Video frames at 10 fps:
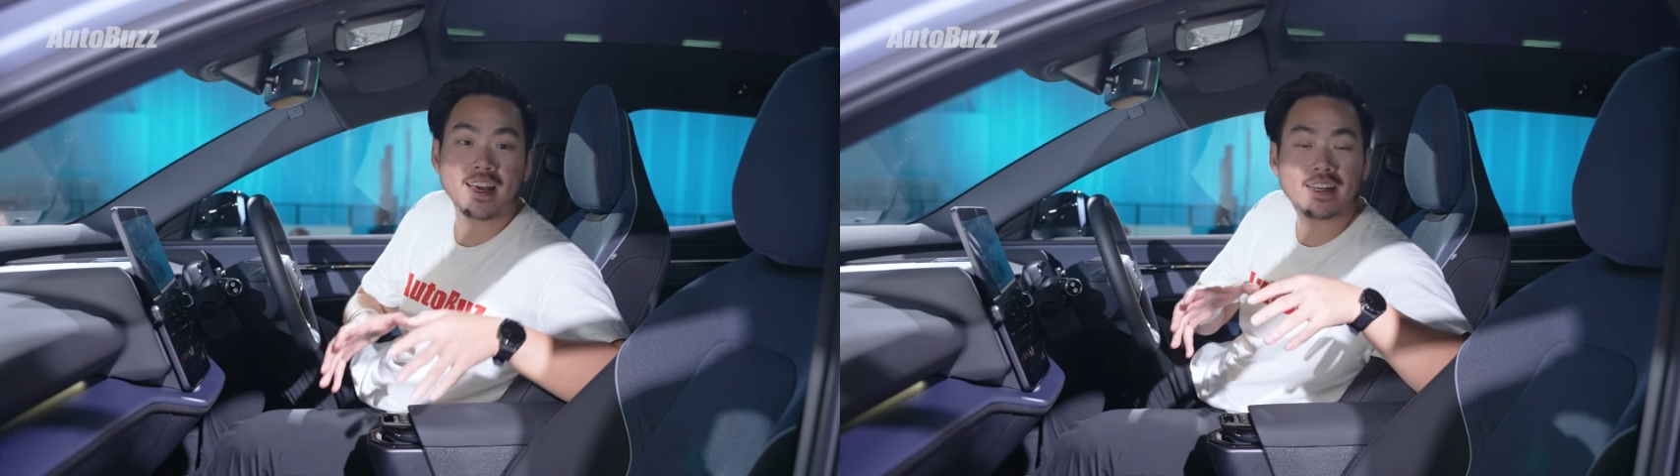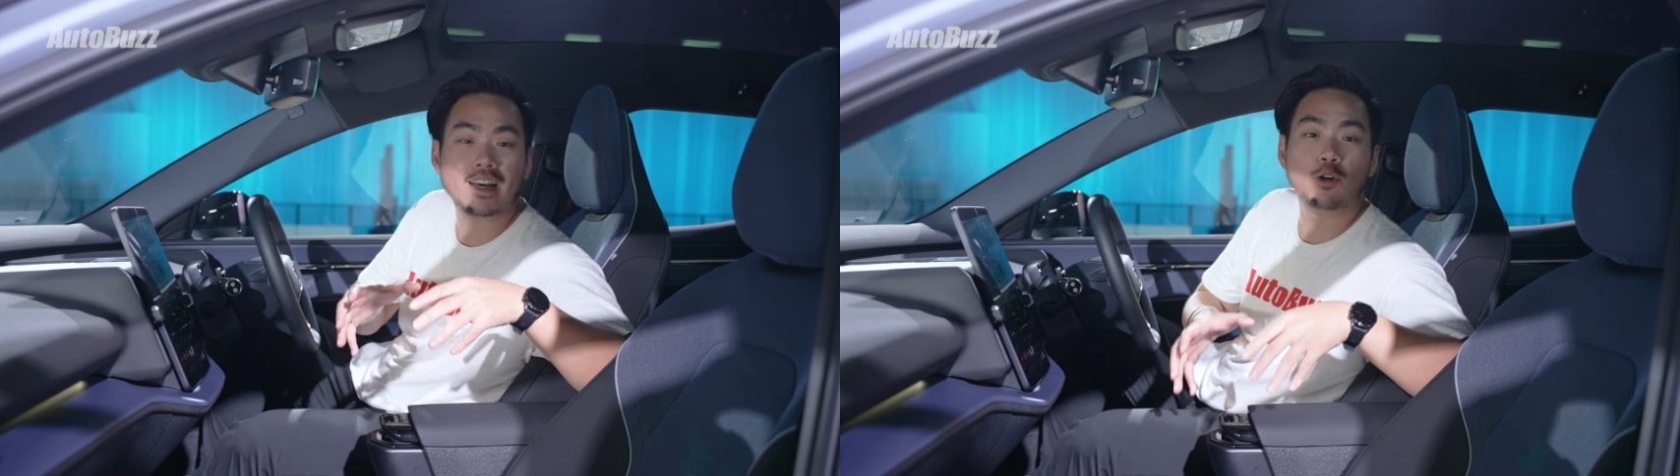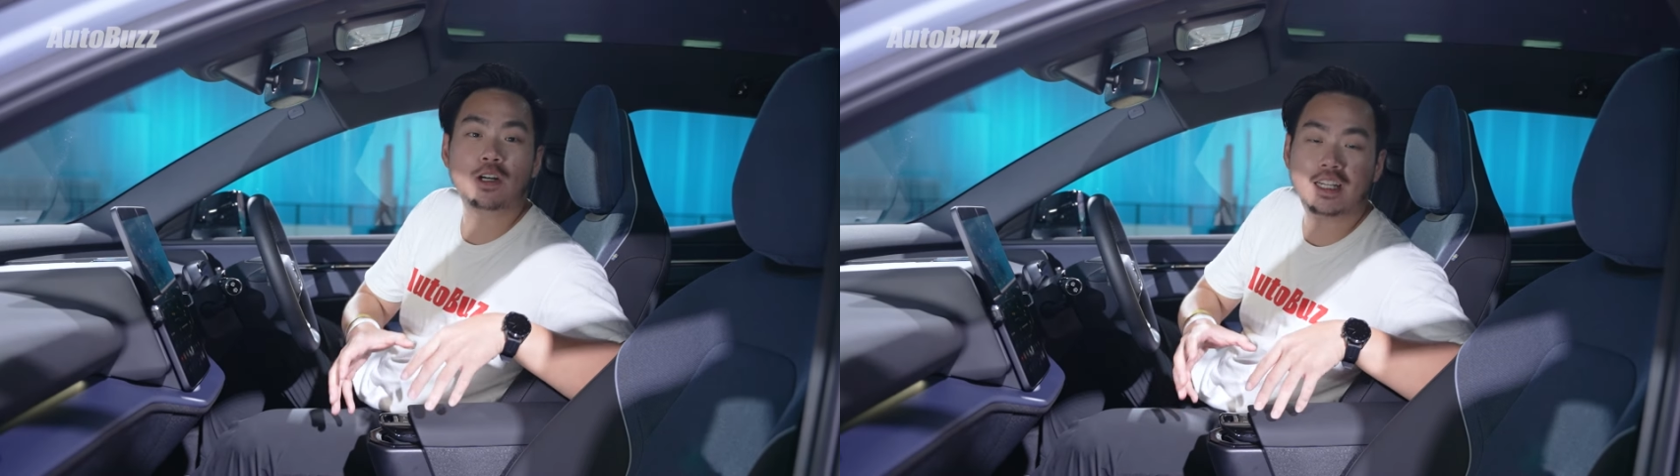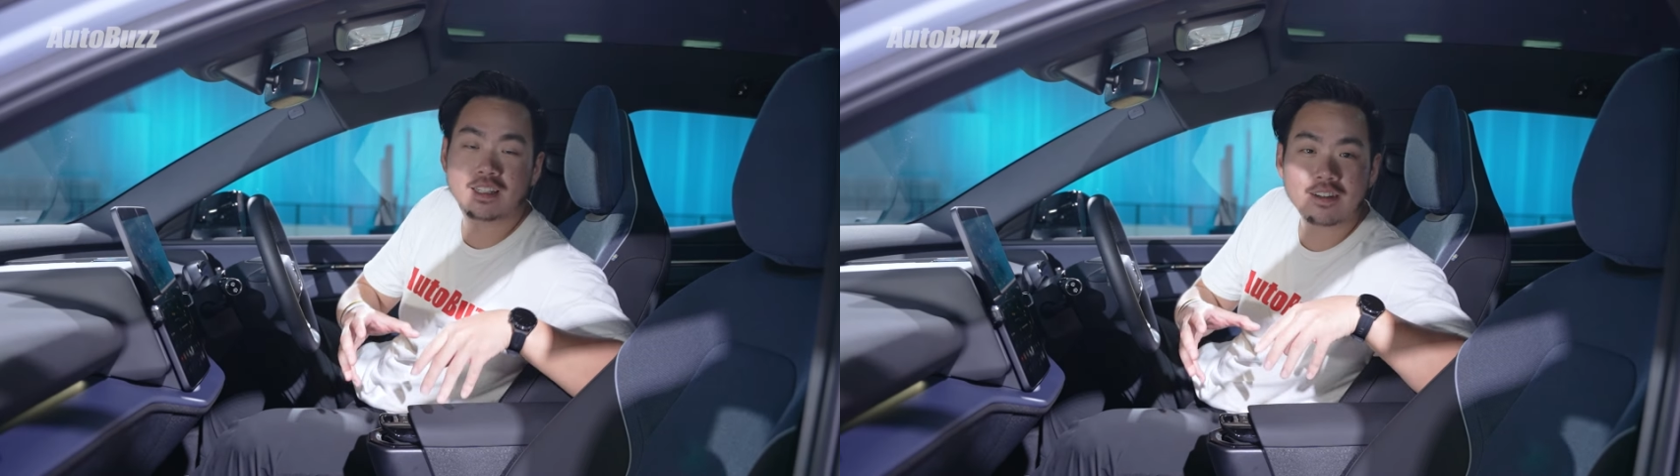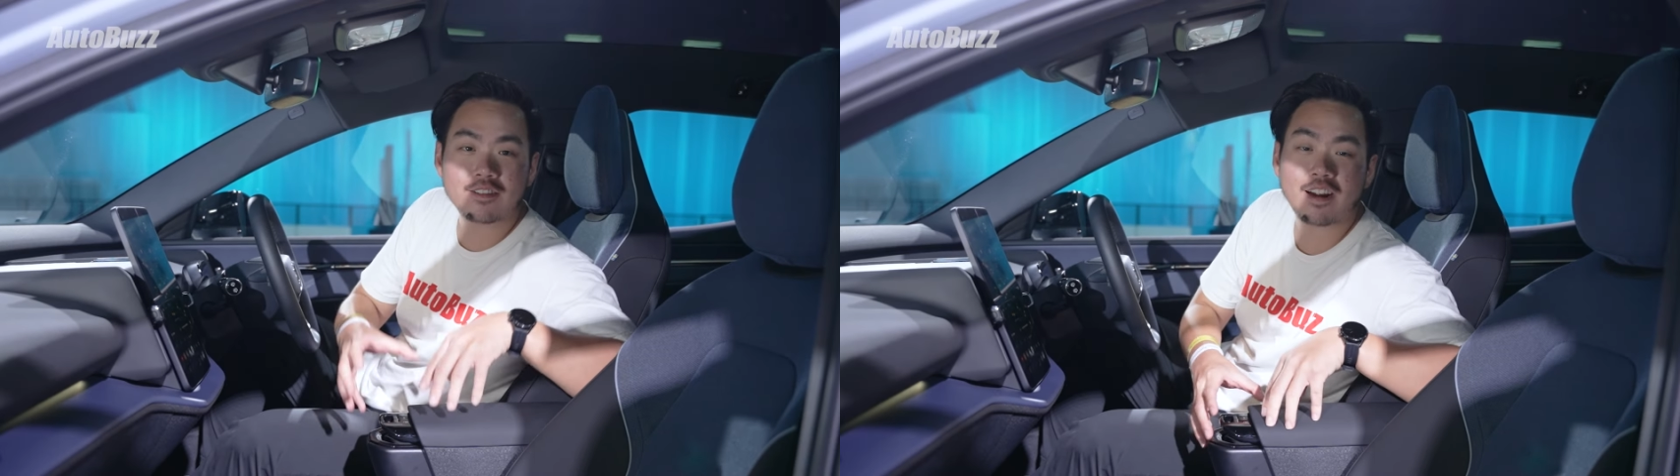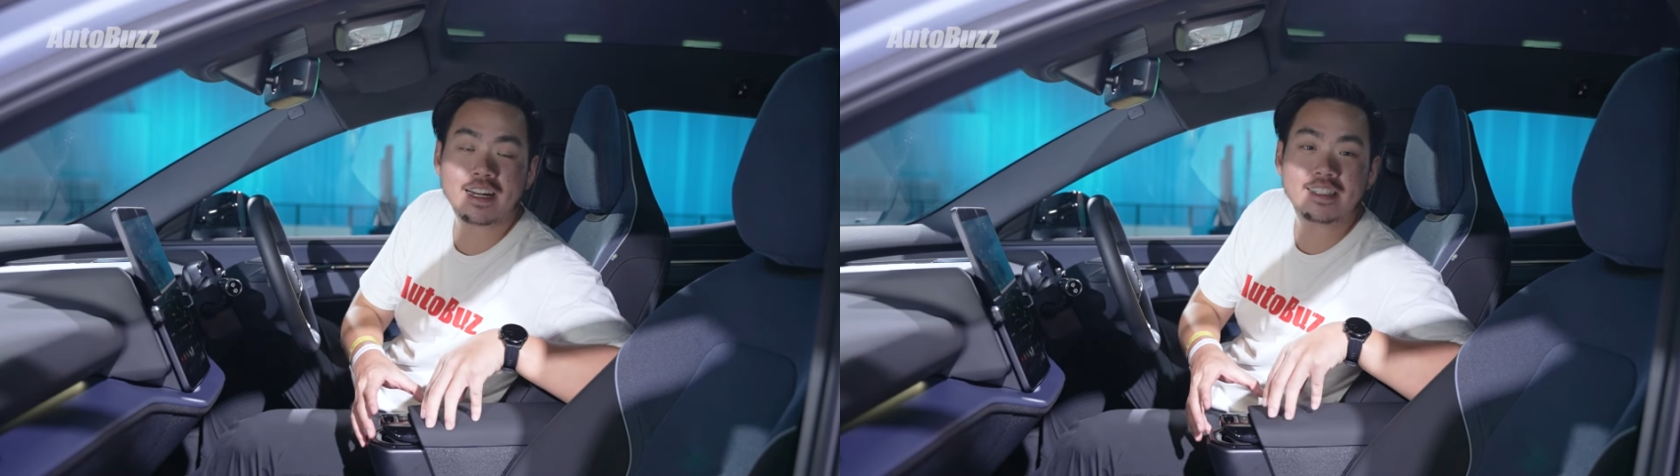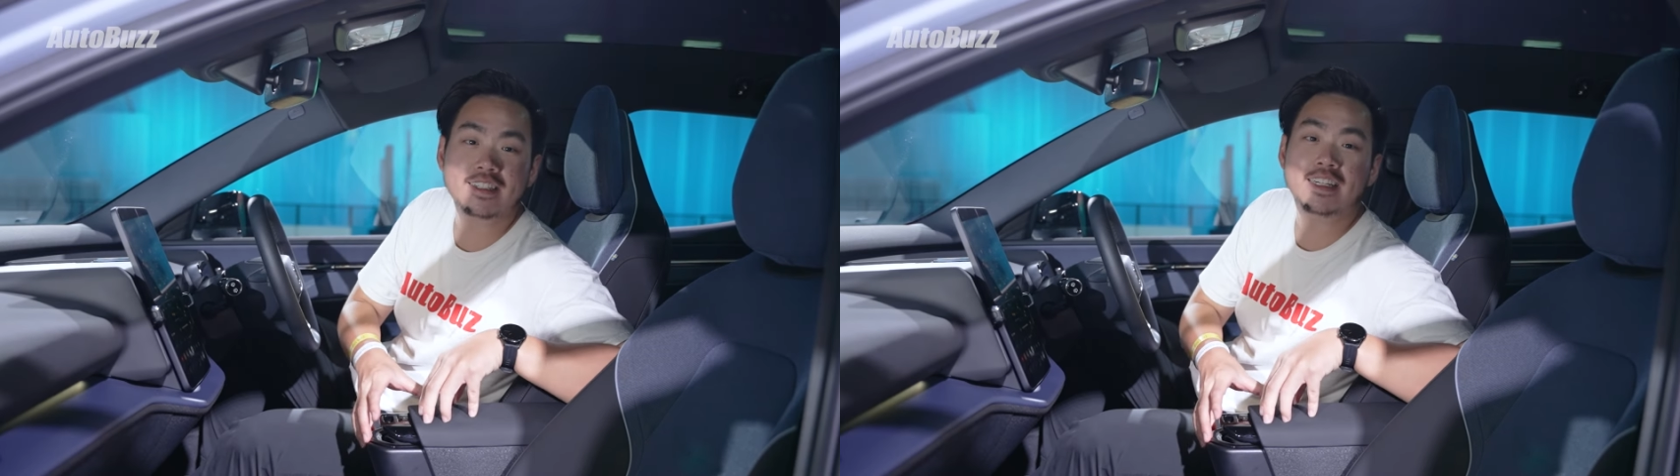and they're located right here